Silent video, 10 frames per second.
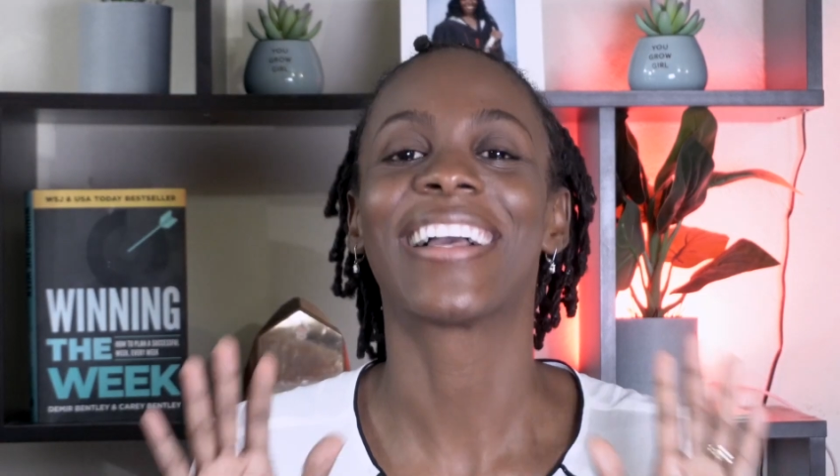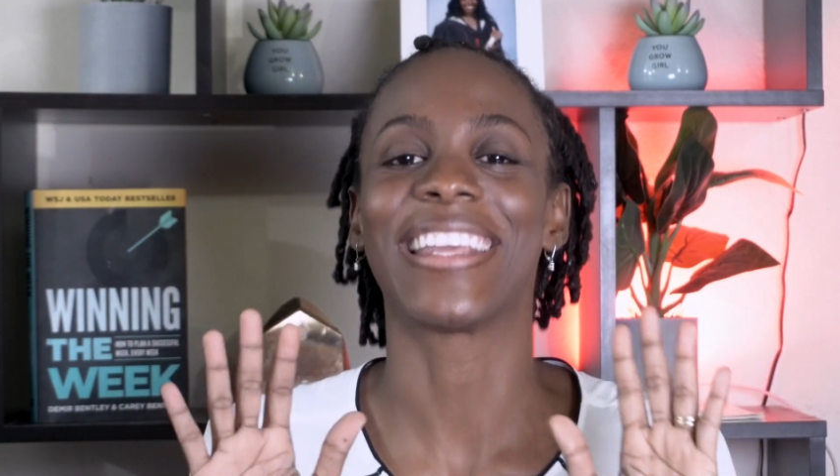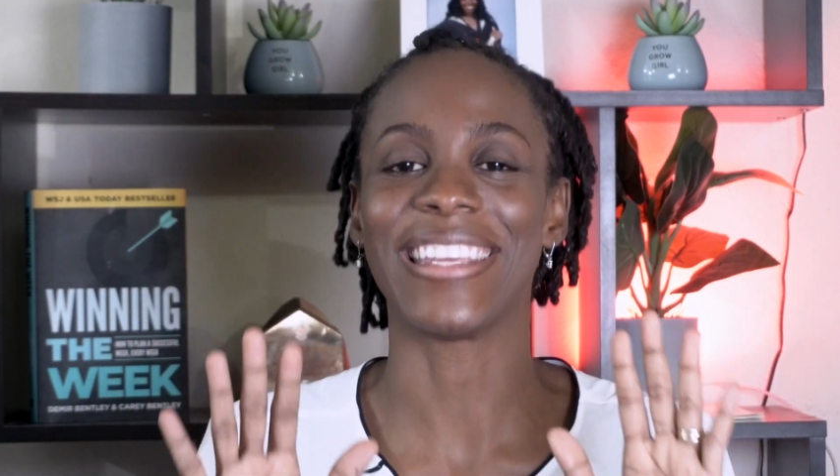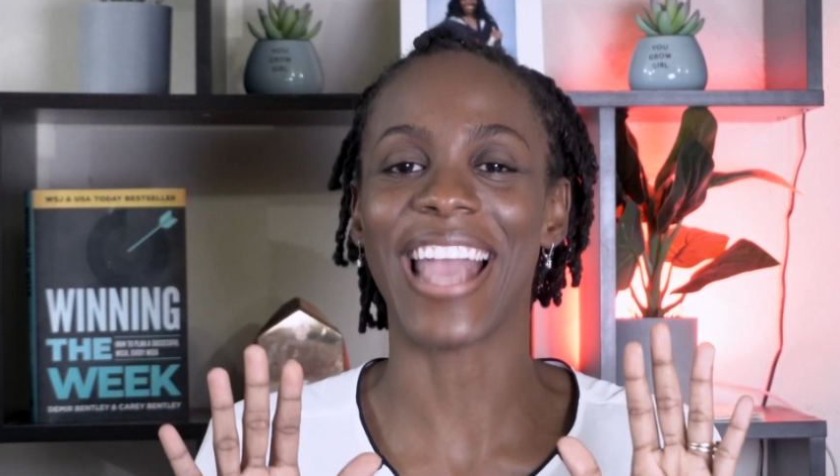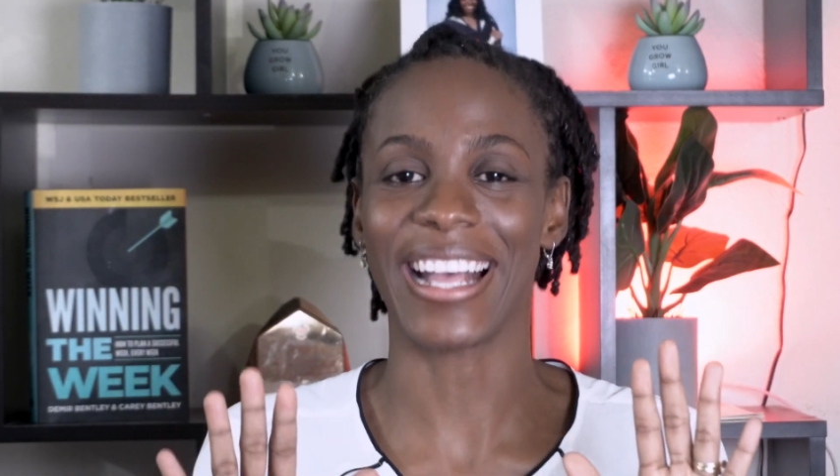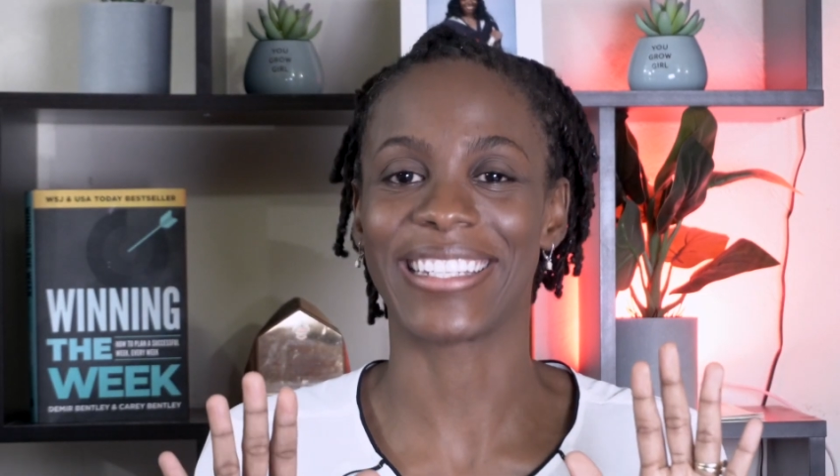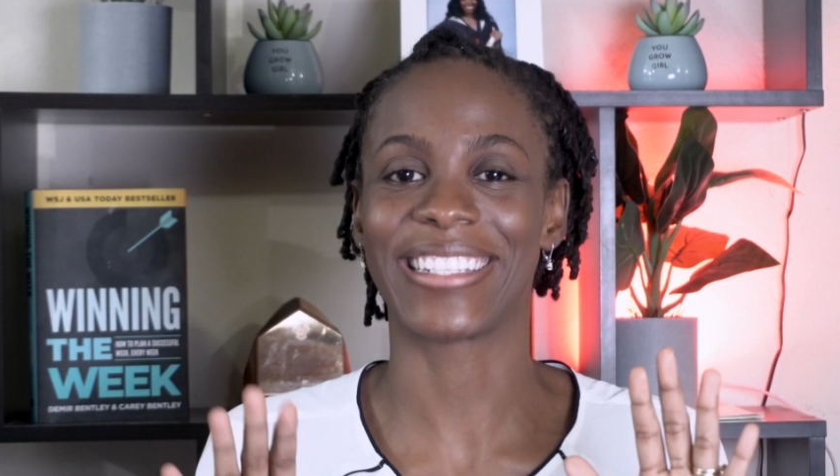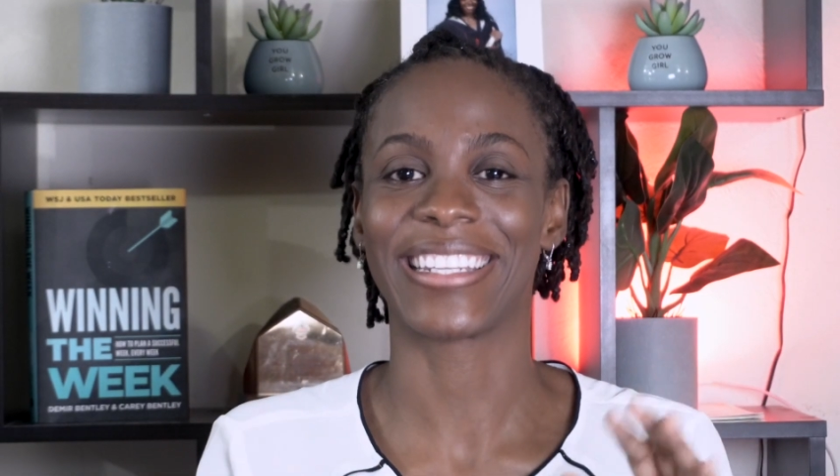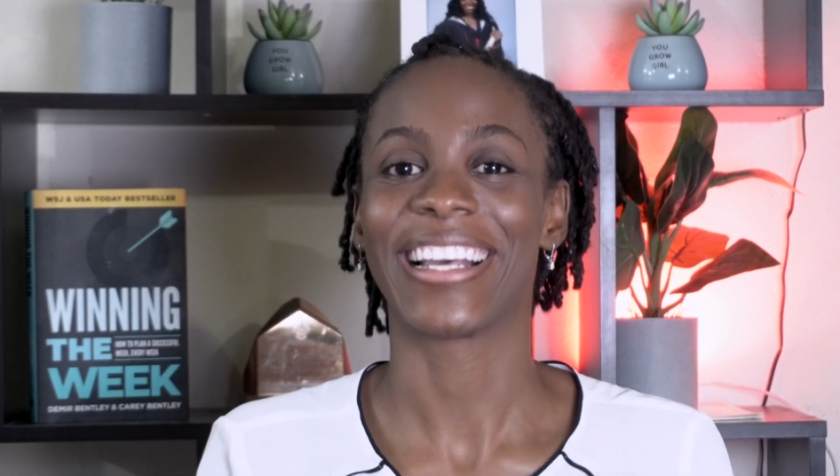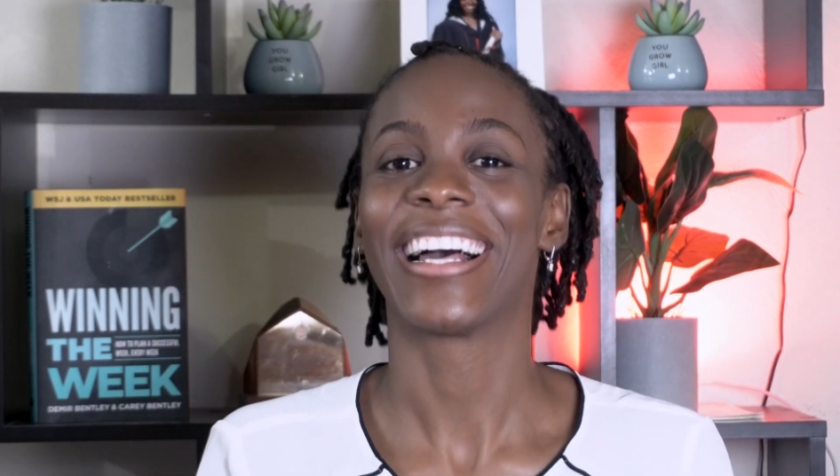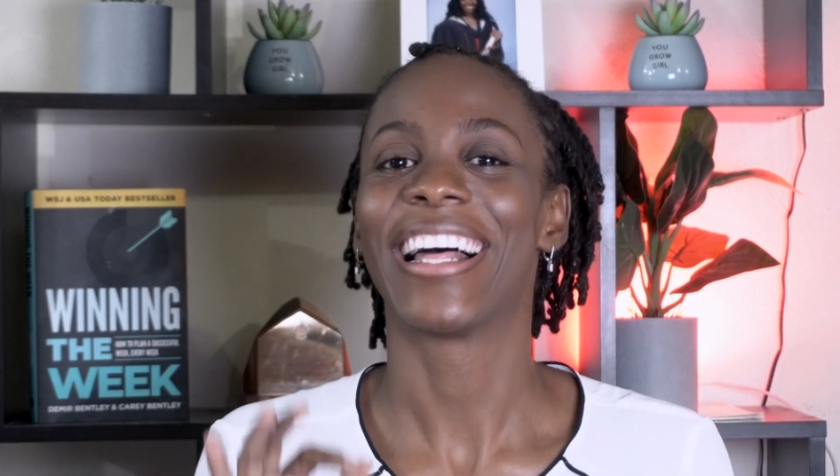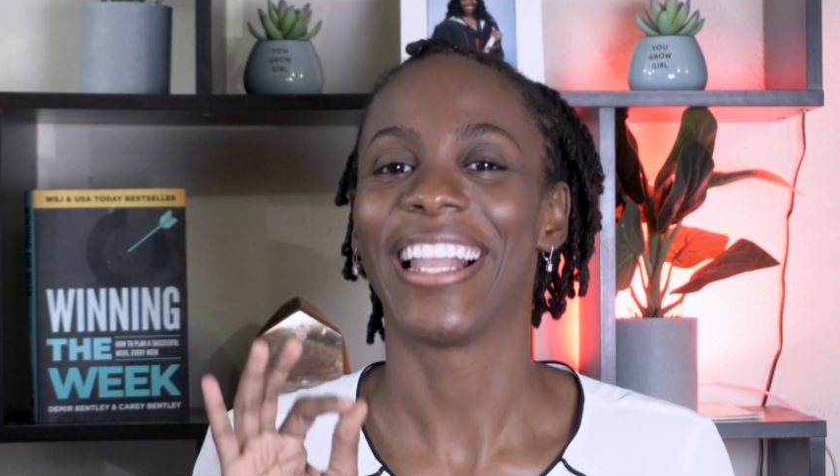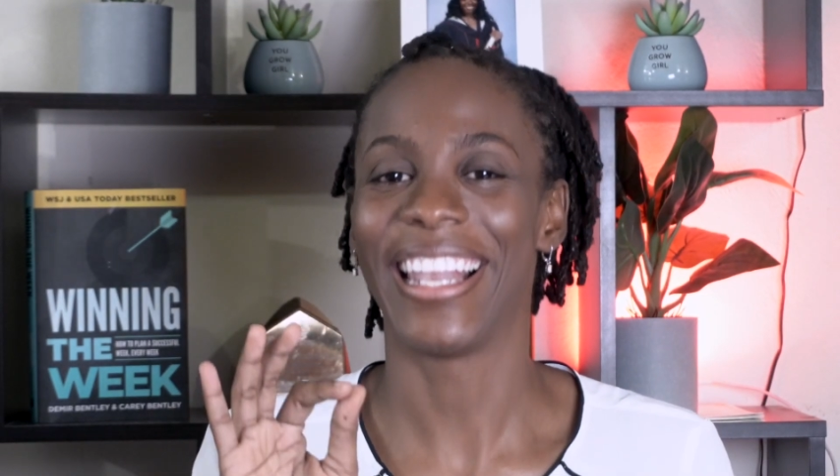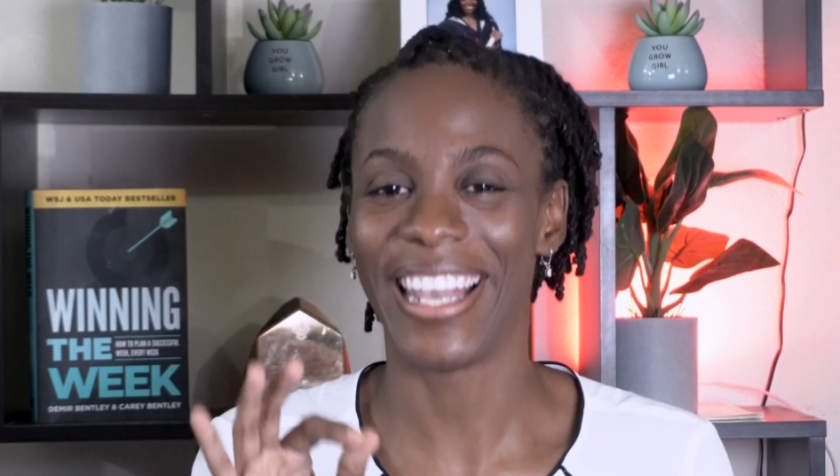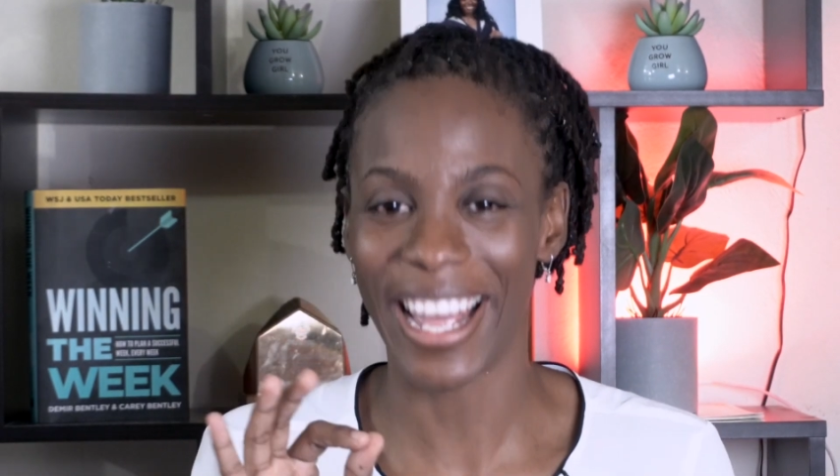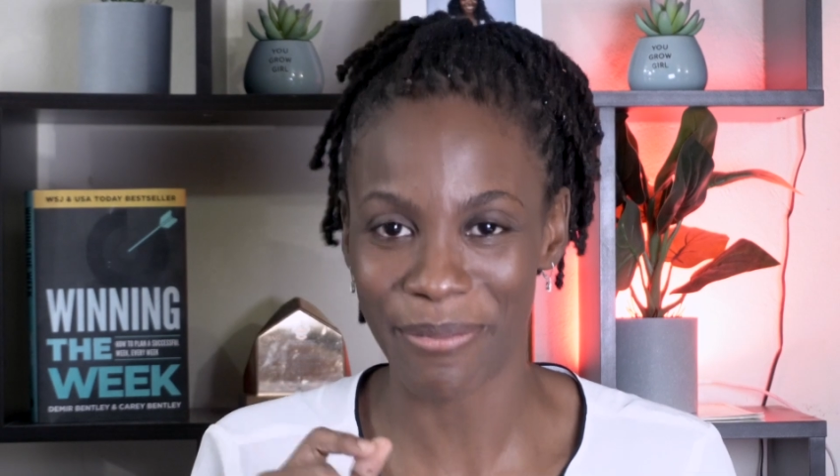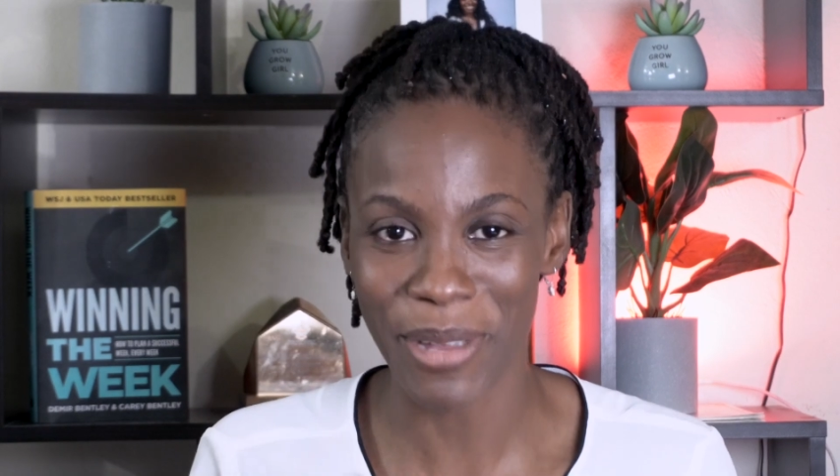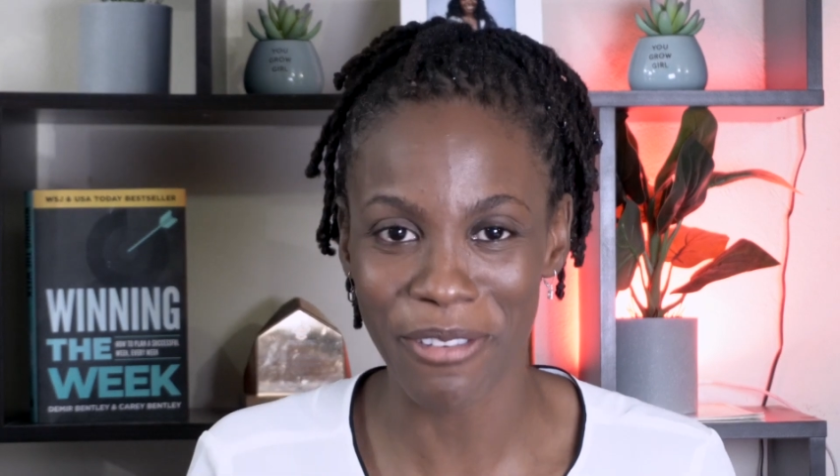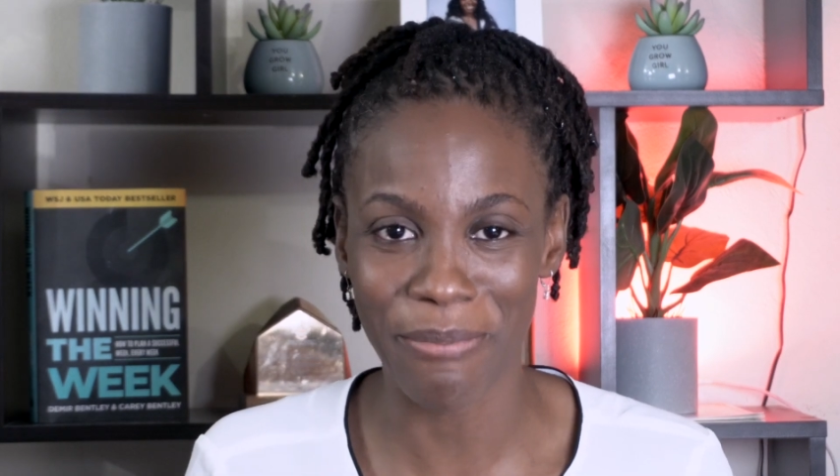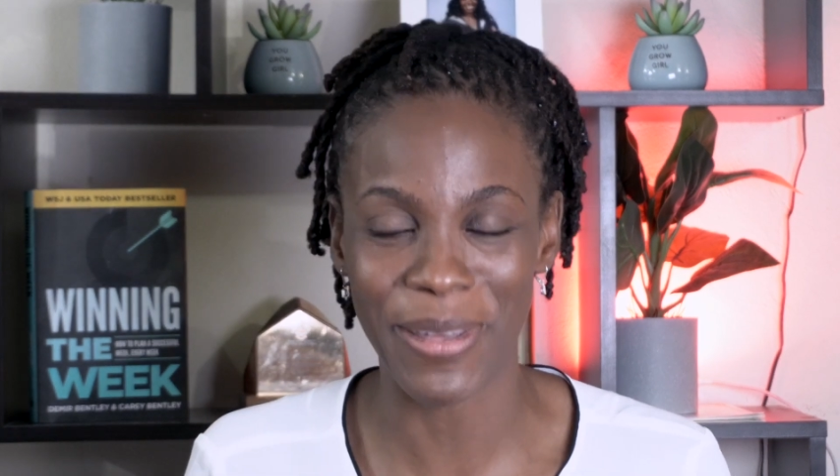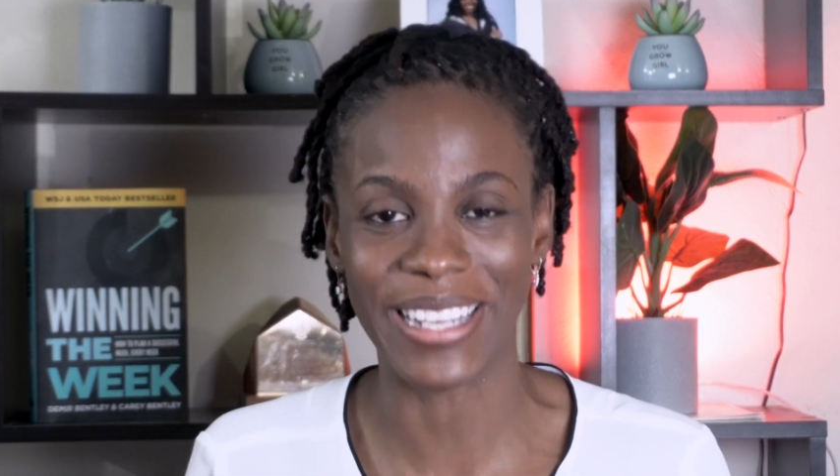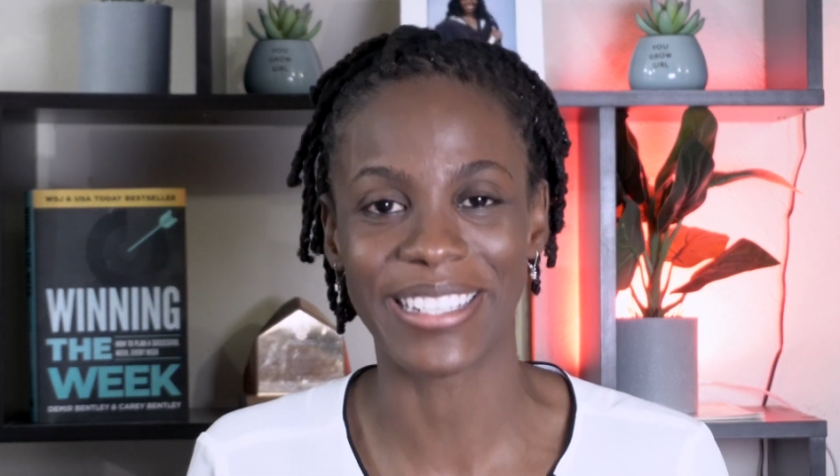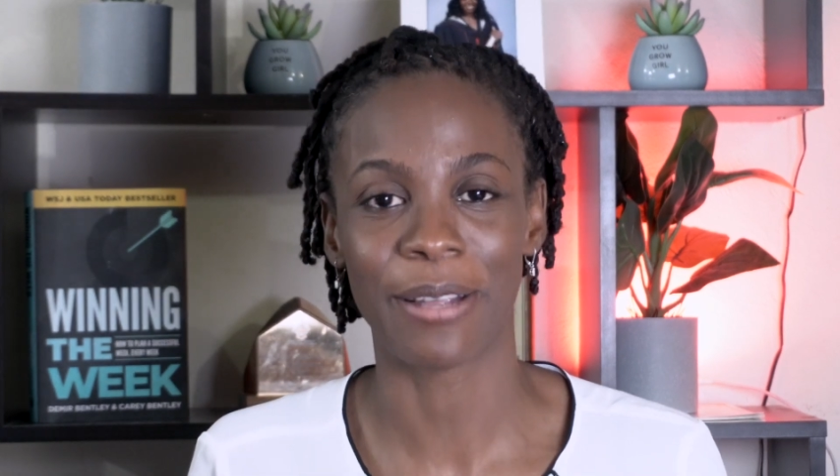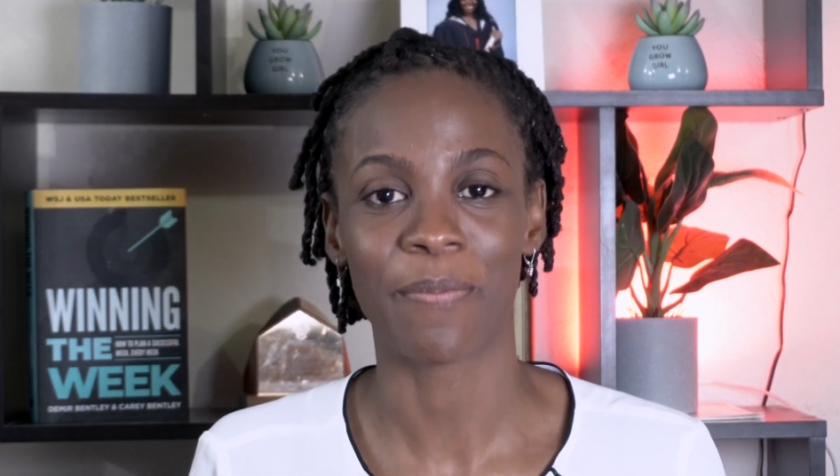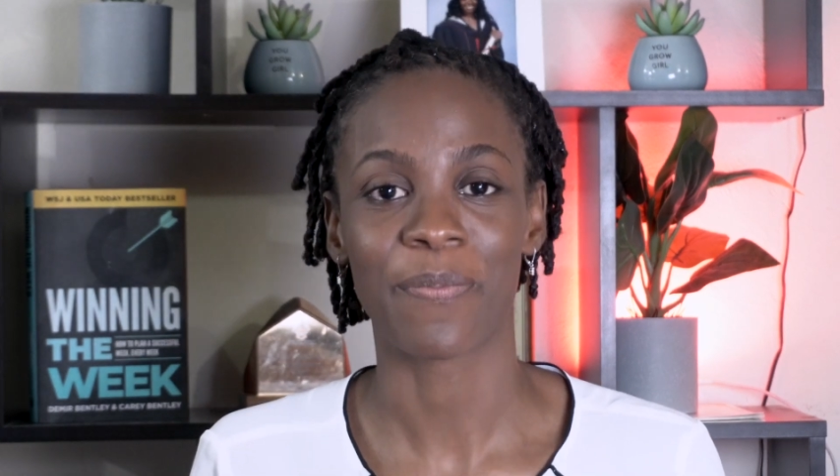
Yes, let me repeat.